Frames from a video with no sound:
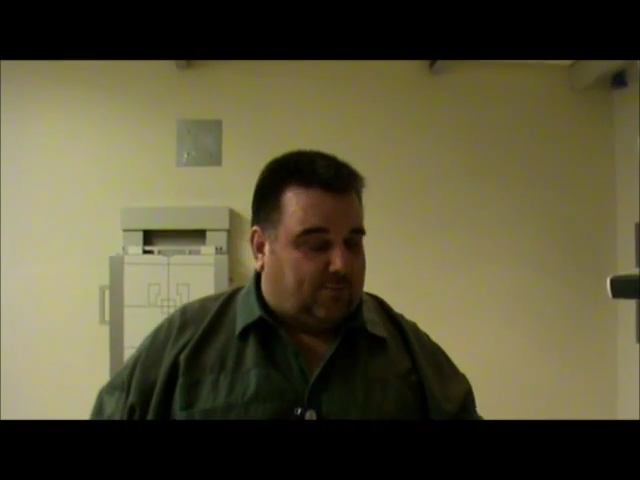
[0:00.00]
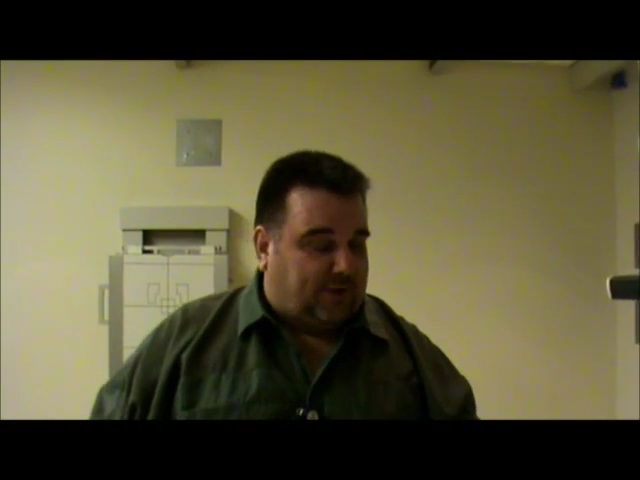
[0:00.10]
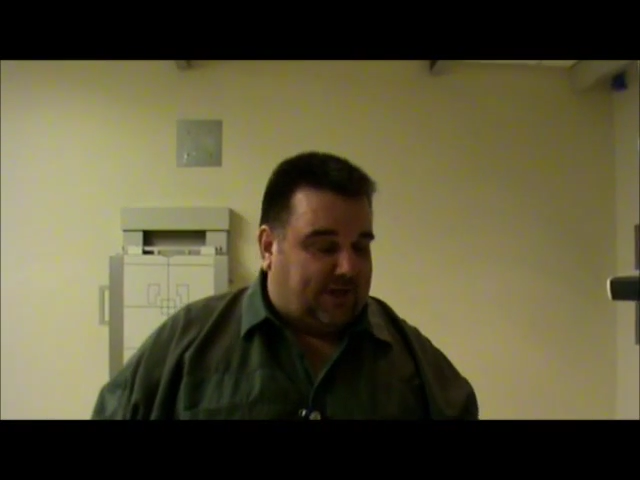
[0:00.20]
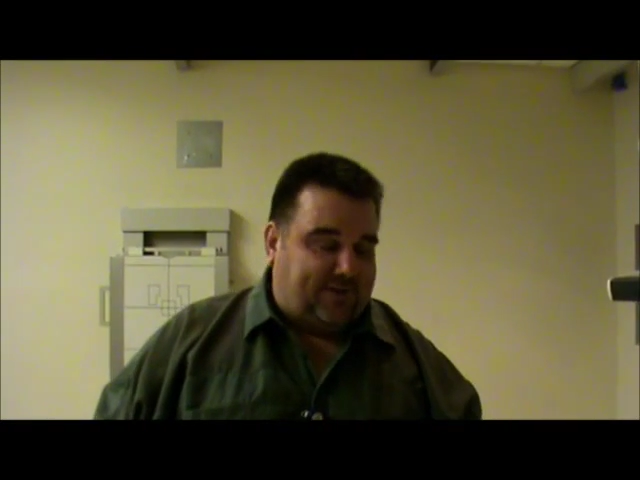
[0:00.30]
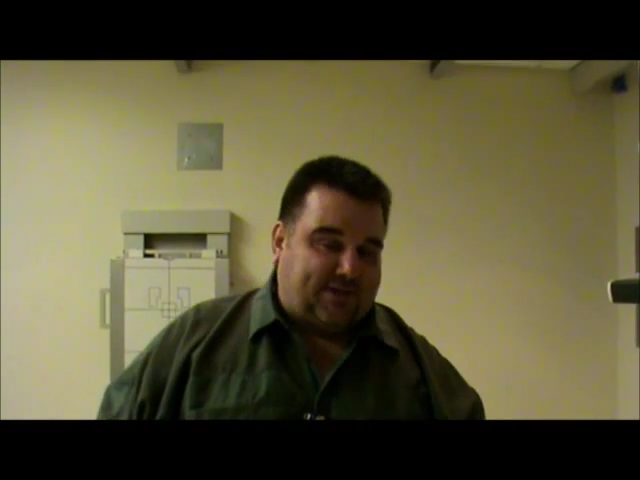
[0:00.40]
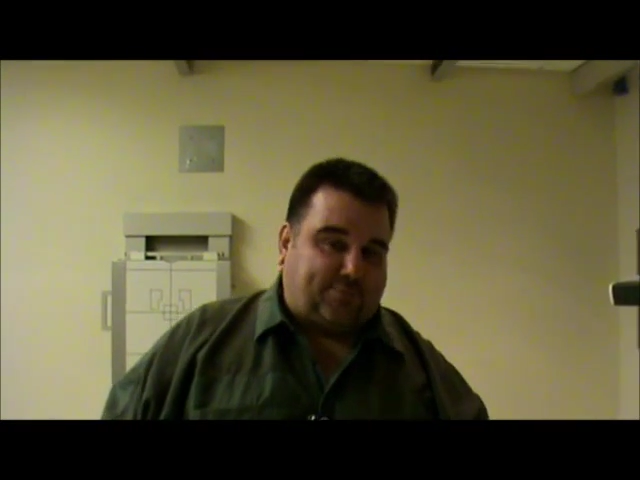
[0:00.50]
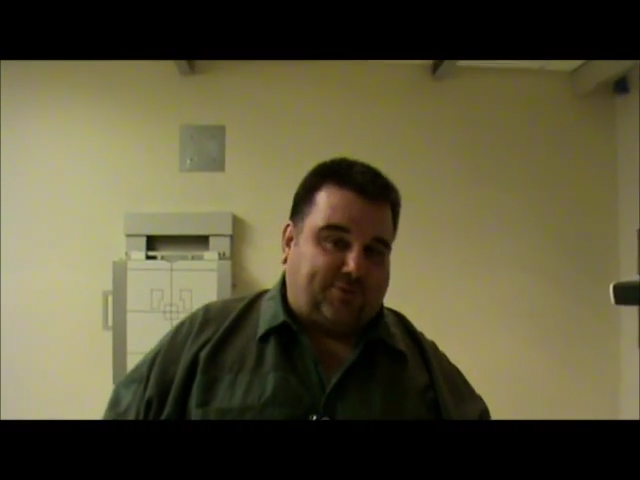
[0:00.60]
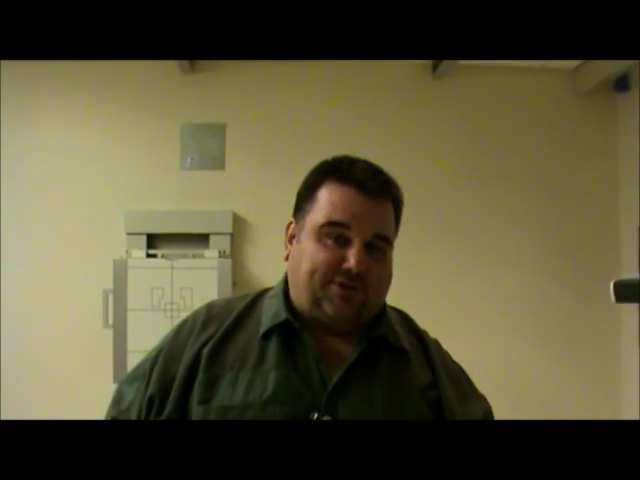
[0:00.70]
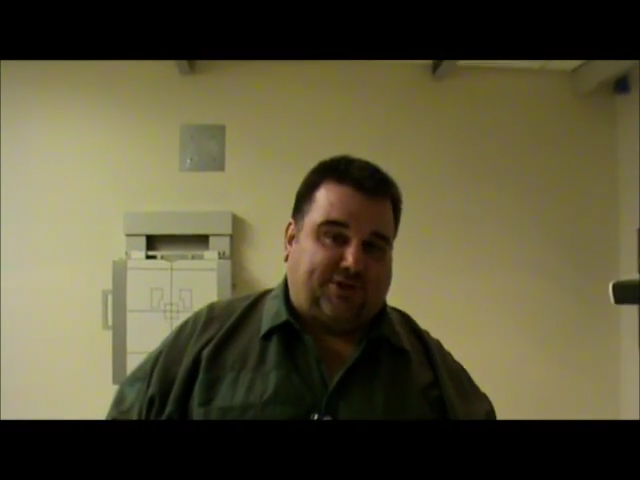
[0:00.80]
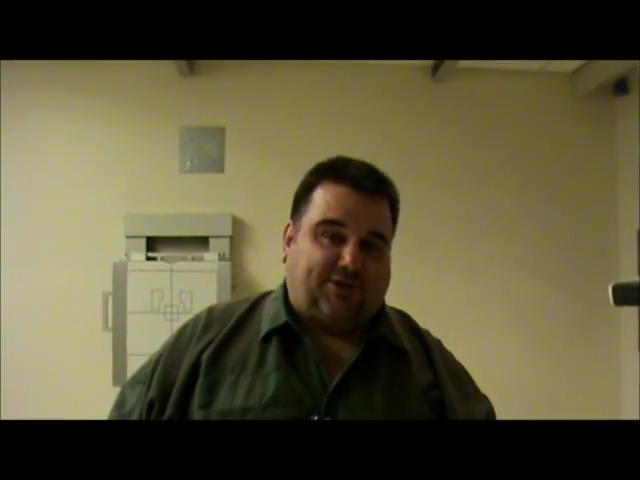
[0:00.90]
but in this
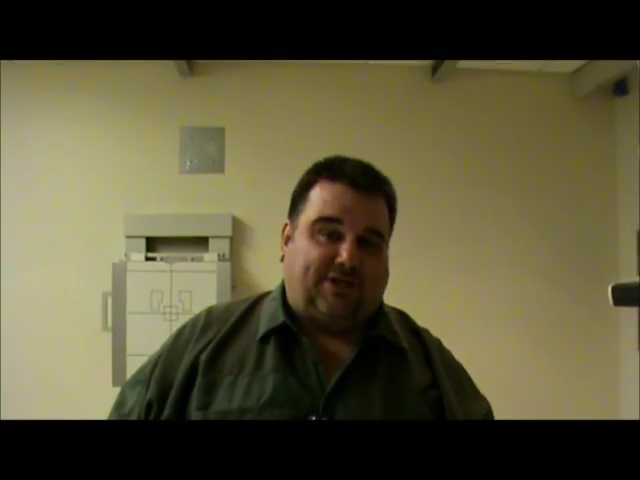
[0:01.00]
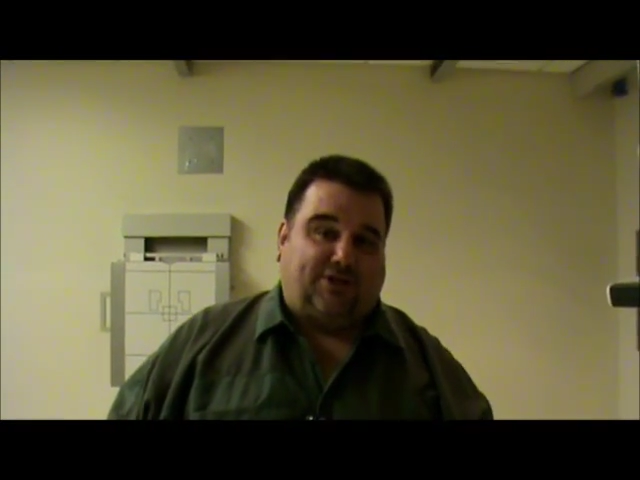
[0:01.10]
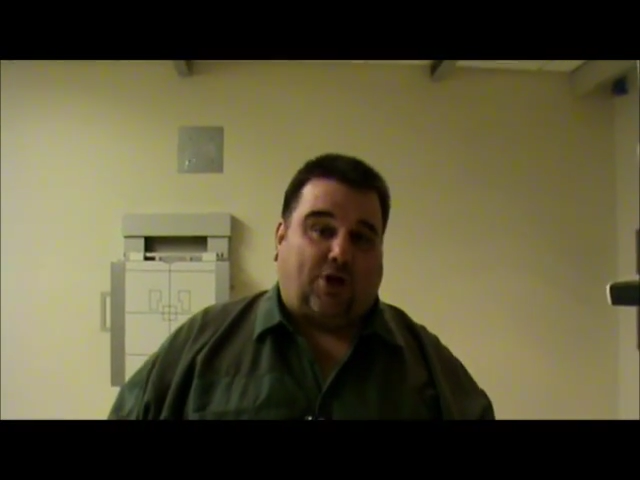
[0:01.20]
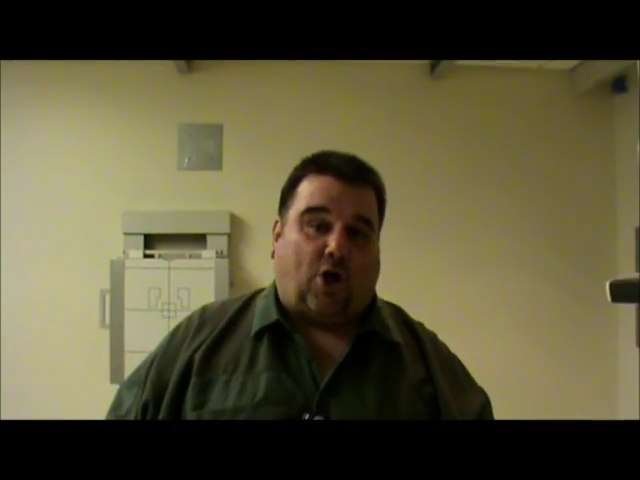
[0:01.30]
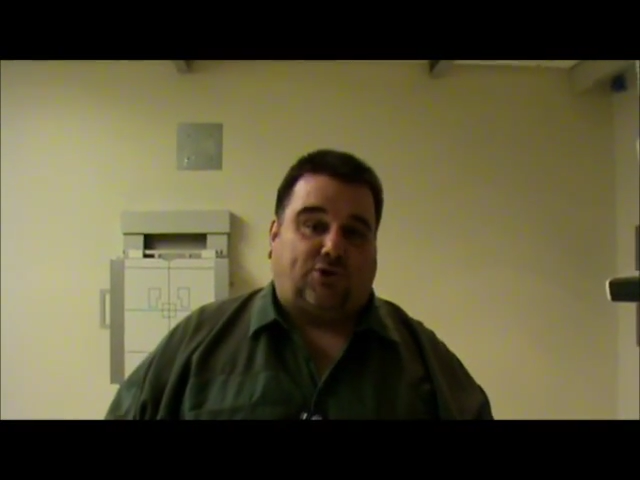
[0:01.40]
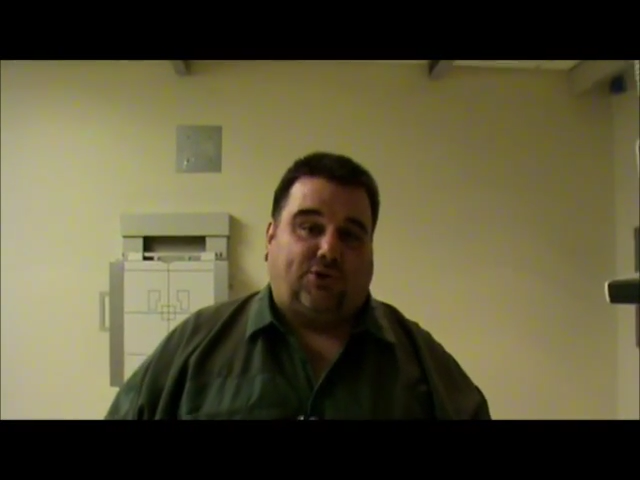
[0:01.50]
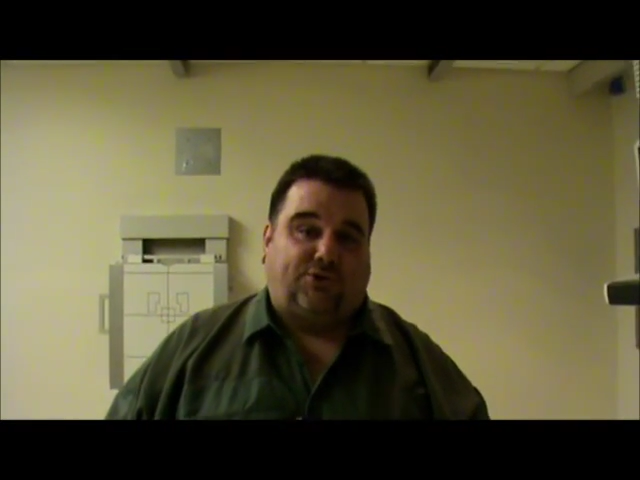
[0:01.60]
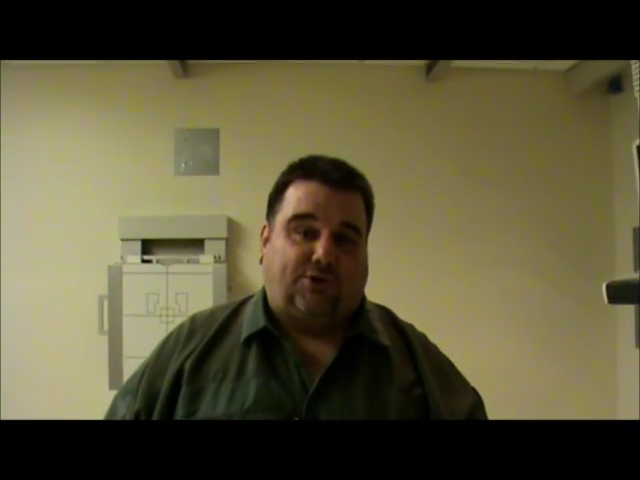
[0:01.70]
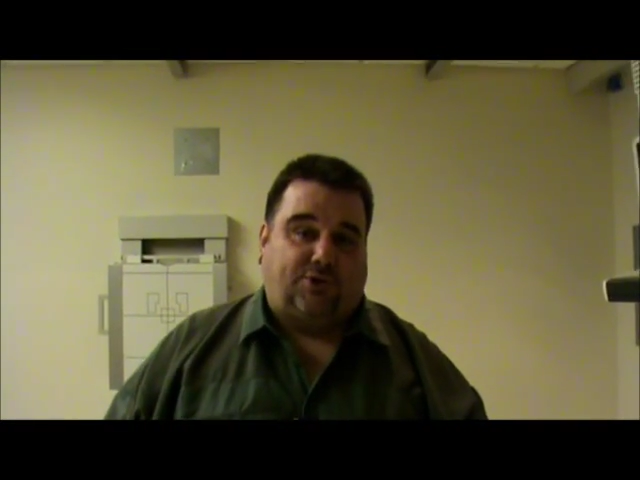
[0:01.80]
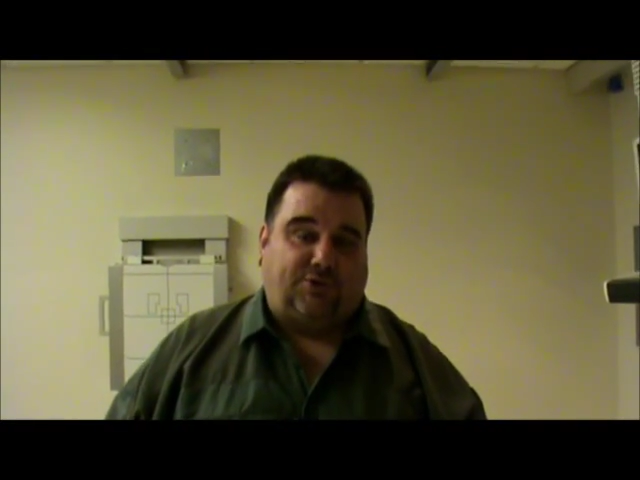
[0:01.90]
position it also
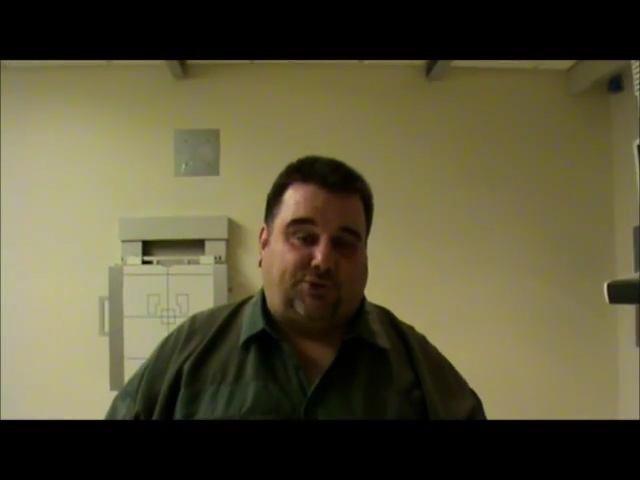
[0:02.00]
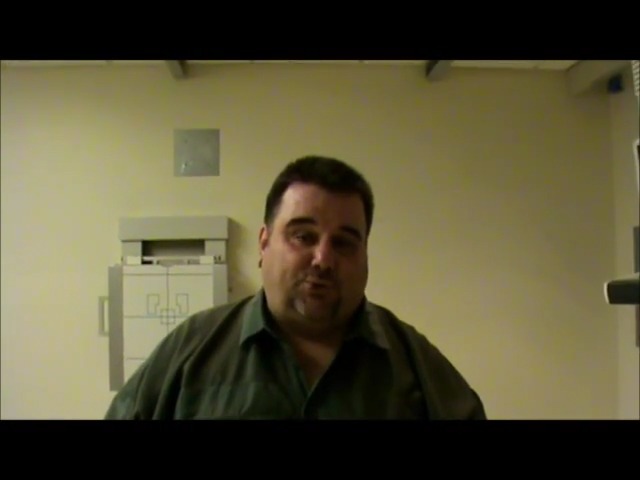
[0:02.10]
shows the